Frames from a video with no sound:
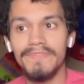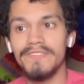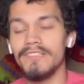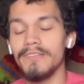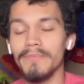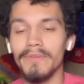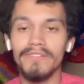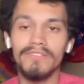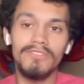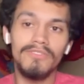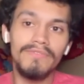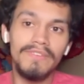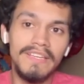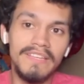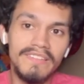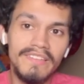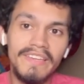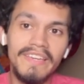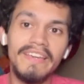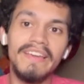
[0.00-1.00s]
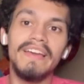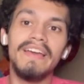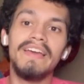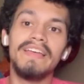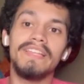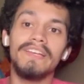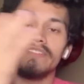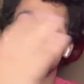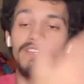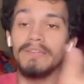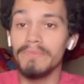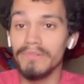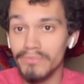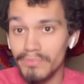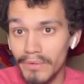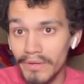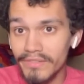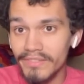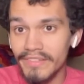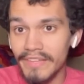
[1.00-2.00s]
Similar to VT, their team was
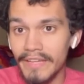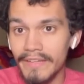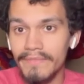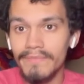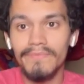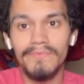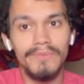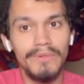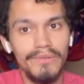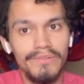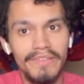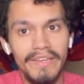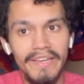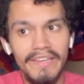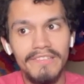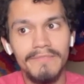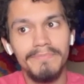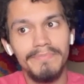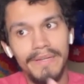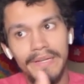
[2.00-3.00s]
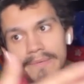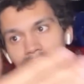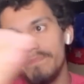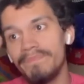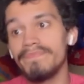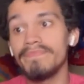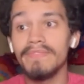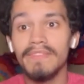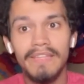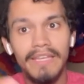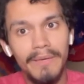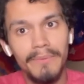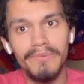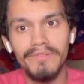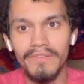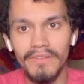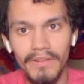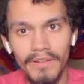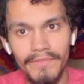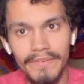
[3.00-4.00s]
worse than Rose's, but it
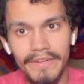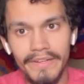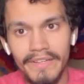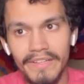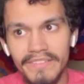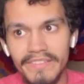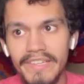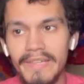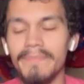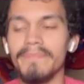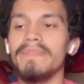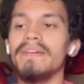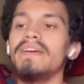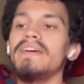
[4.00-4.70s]
was still a very good team.